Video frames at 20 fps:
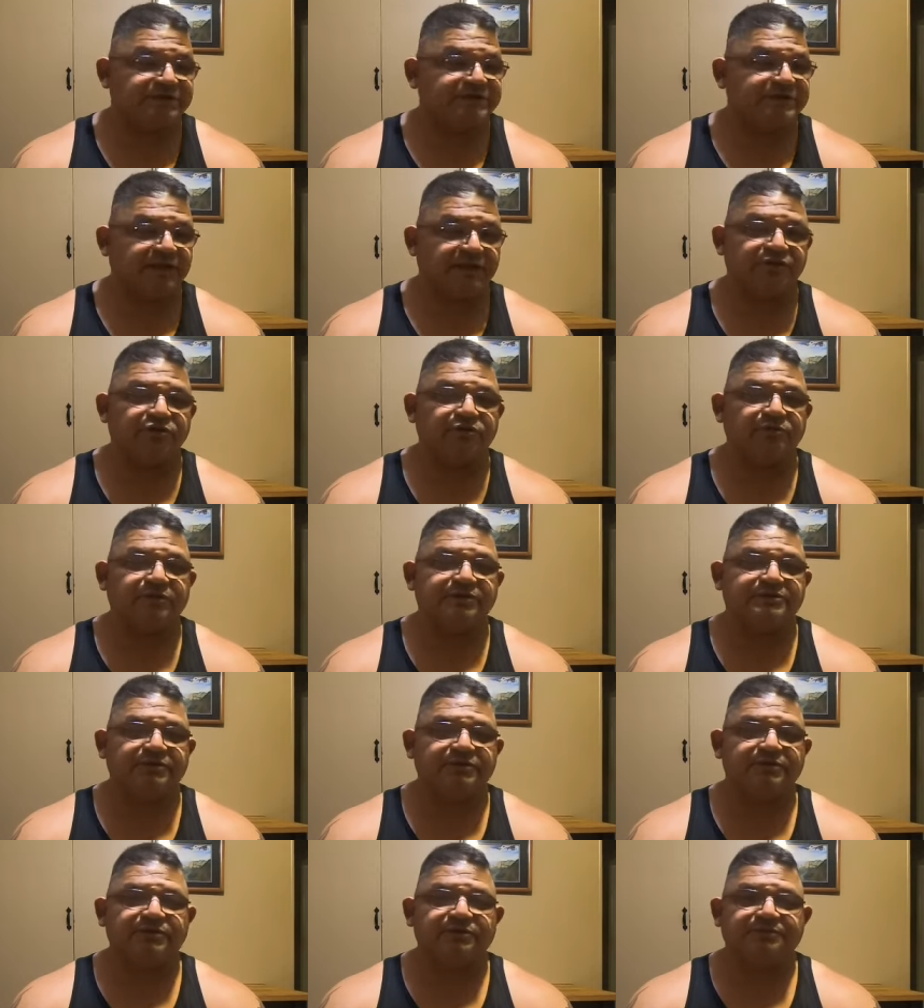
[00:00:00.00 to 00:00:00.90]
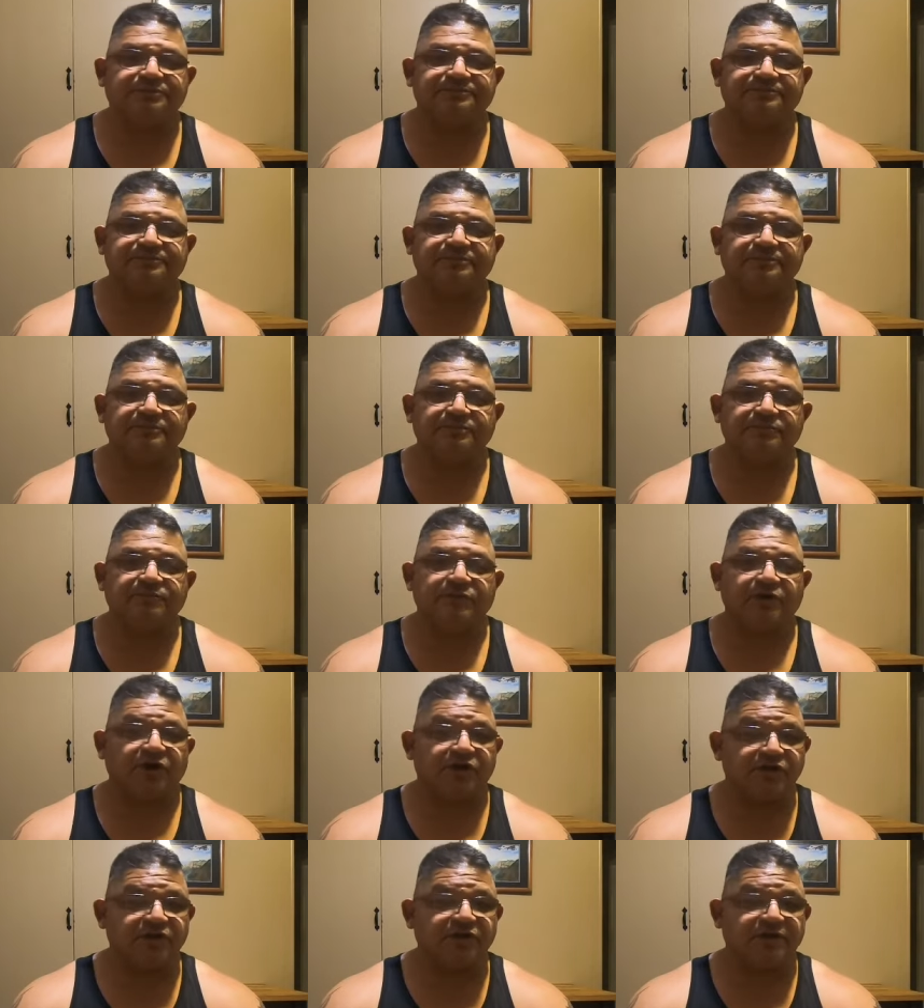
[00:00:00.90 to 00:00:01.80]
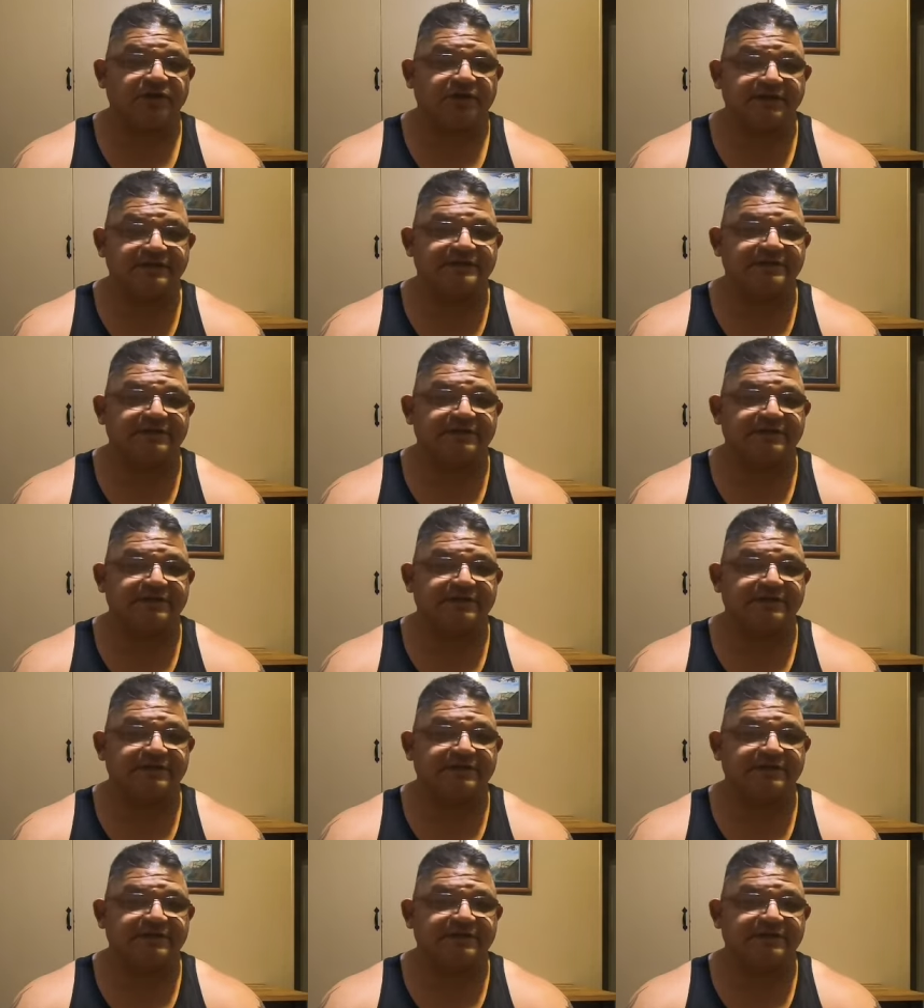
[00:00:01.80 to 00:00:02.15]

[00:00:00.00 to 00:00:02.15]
telling you what to do, are you gonna listen